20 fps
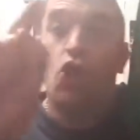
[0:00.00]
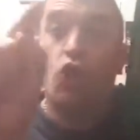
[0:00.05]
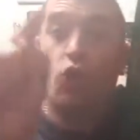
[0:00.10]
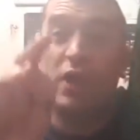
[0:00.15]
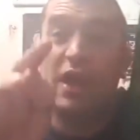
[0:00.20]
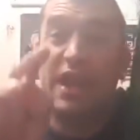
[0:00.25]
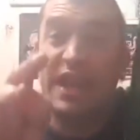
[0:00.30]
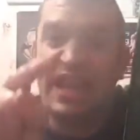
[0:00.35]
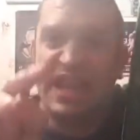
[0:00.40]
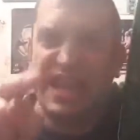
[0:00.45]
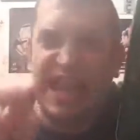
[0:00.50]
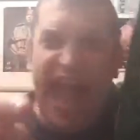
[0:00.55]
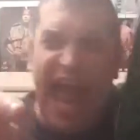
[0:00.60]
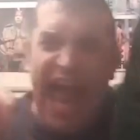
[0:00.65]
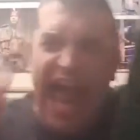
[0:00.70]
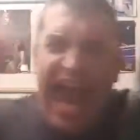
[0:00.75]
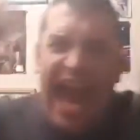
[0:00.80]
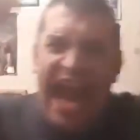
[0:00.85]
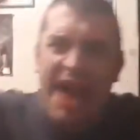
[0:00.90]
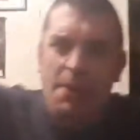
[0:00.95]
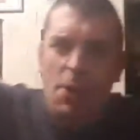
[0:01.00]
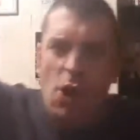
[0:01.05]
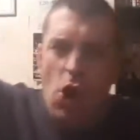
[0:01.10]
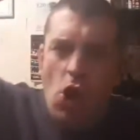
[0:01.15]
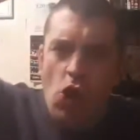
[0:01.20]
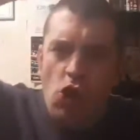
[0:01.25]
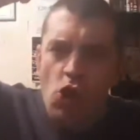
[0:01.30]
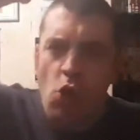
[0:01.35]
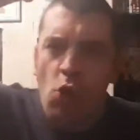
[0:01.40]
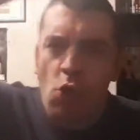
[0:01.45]
so it is time
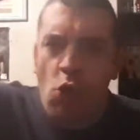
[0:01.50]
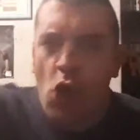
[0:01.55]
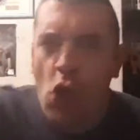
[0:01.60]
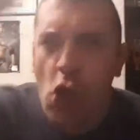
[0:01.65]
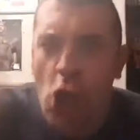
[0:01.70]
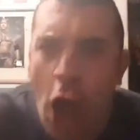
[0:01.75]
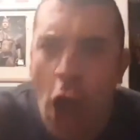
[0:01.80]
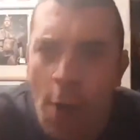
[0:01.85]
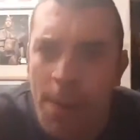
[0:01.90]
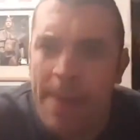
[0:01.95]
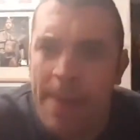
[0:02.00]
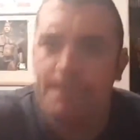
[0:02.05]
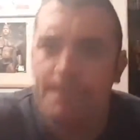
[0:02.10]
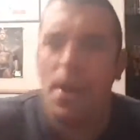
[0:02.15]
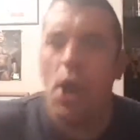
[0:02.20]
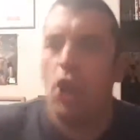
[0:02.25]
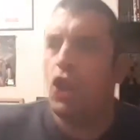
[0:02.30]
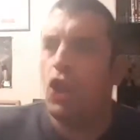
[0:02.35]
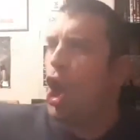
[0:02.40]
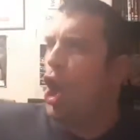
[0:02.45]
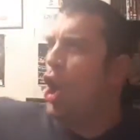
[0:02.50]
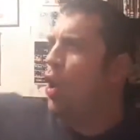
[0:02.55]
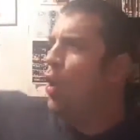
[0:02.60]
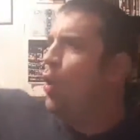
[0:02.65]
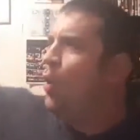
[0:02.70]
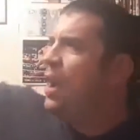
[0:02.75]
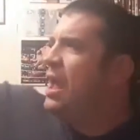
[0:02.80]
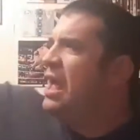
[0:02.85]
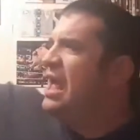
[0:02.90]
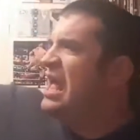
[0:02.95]
to comment
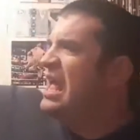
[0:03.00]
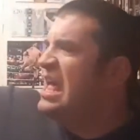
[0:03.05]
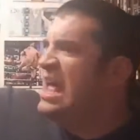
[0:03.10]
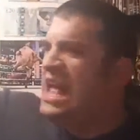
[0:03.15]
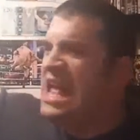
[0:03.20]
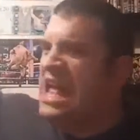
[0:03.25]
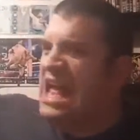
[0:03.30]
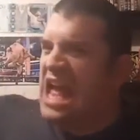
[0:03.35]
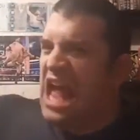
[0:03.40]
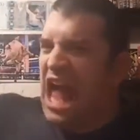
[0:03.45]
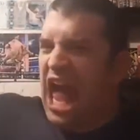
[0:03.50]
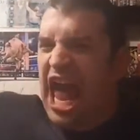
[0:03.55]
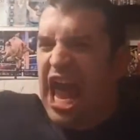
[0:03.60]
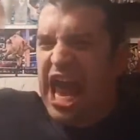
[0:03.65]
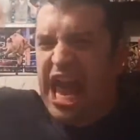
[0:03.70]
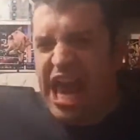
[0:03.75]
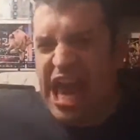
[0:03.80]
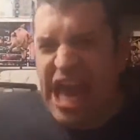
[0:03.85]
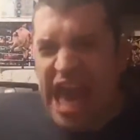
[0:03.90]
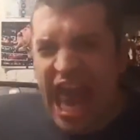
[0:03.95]
below and